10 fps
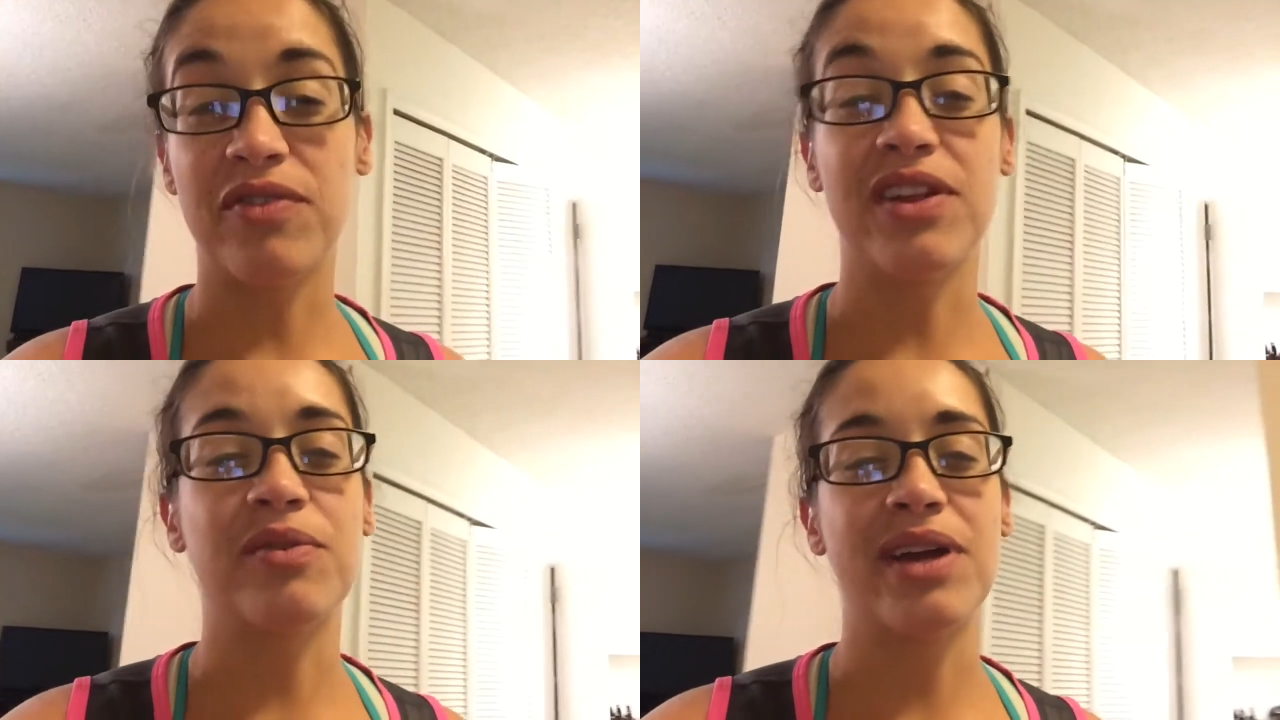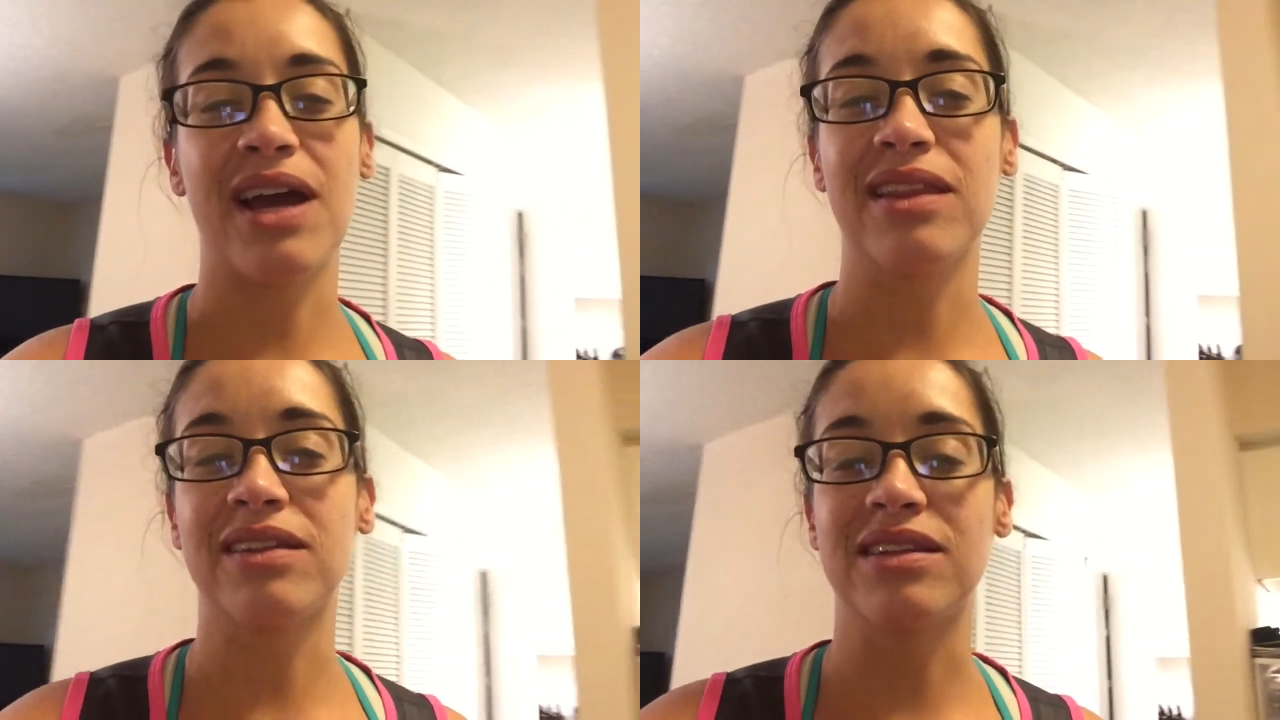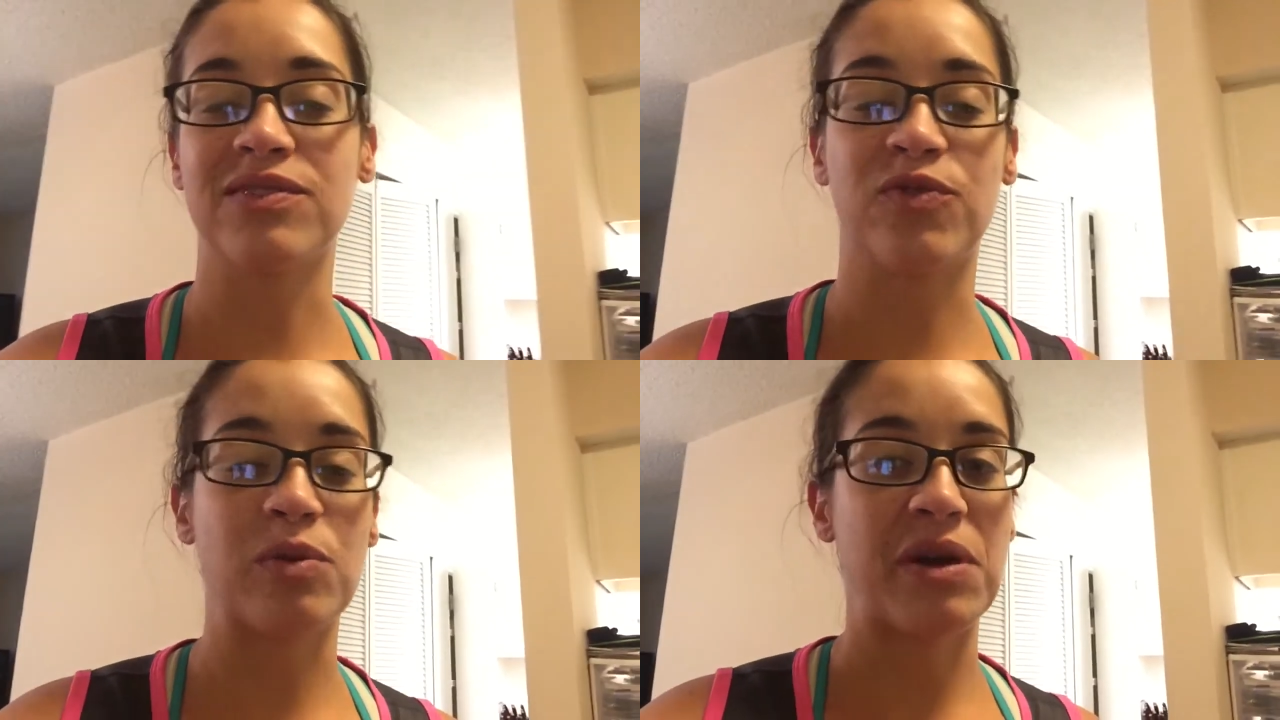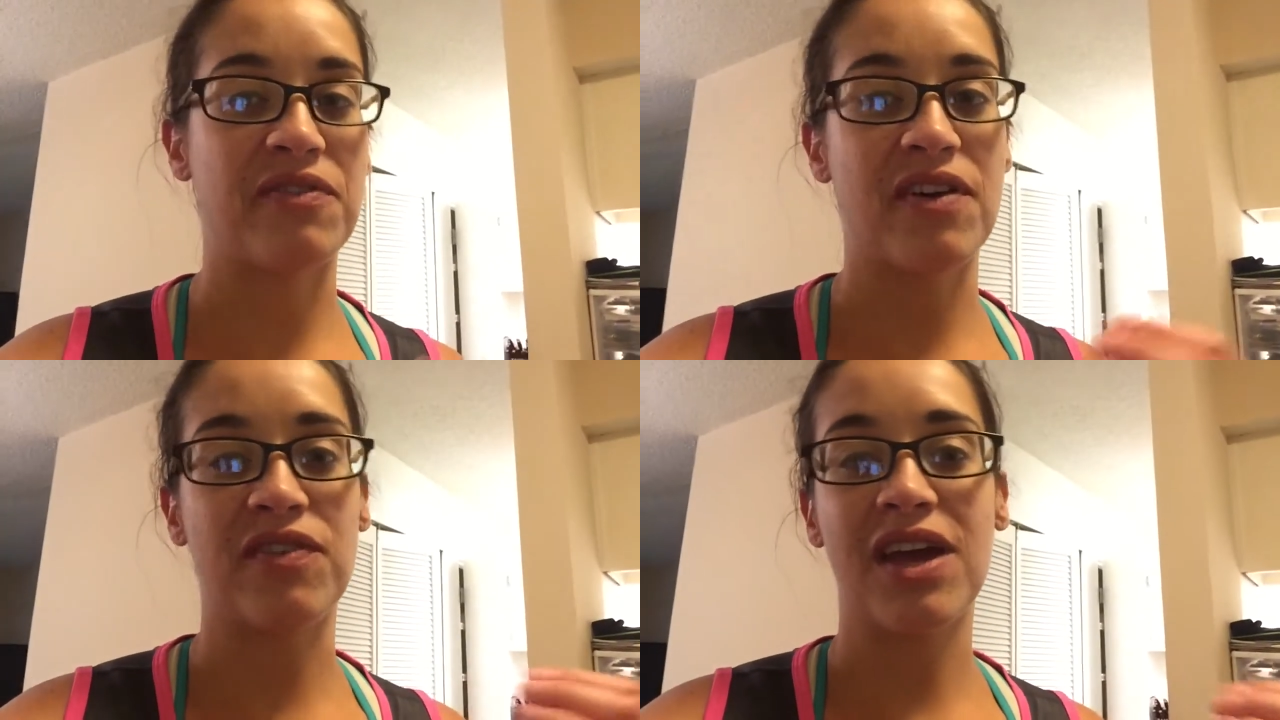over there we had like this
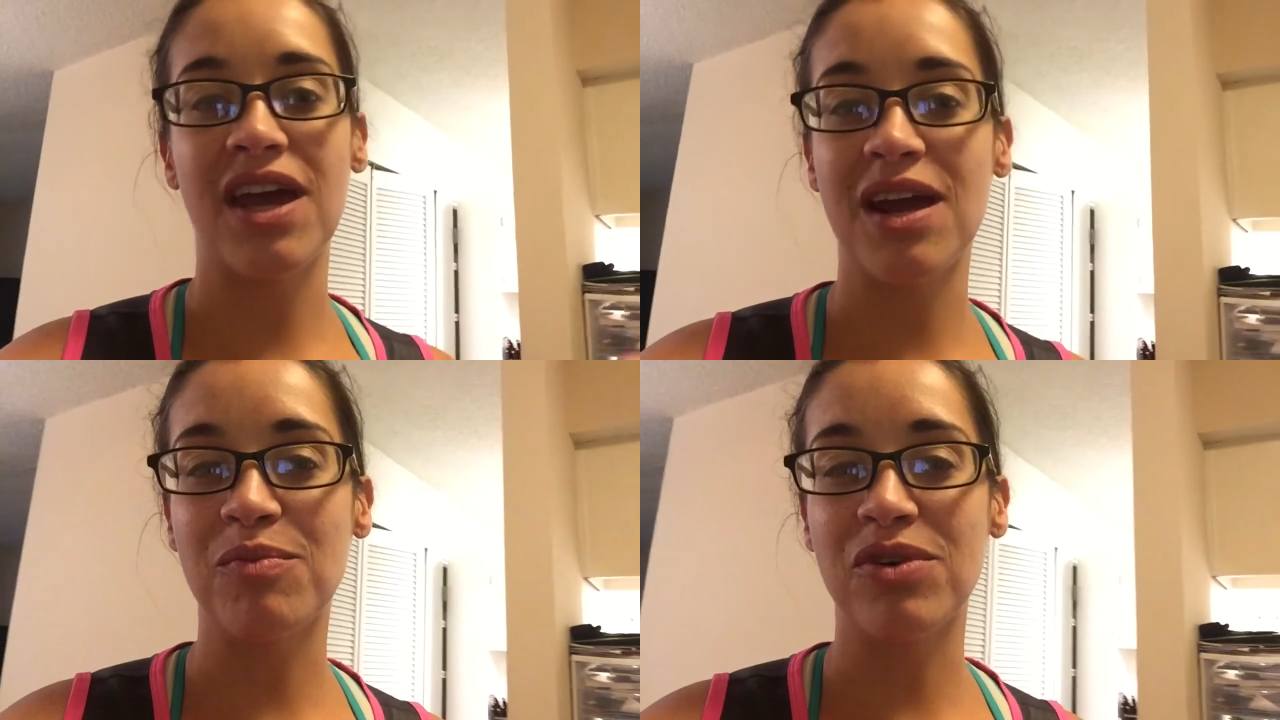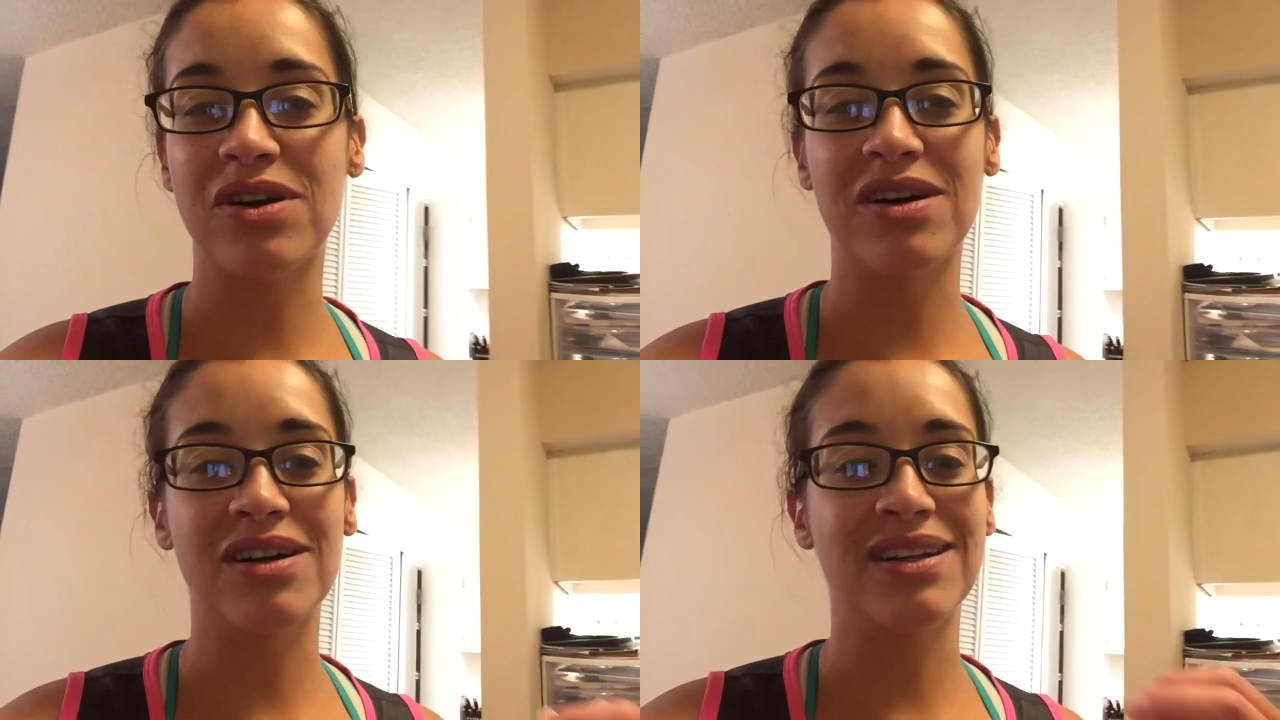4x5 camera,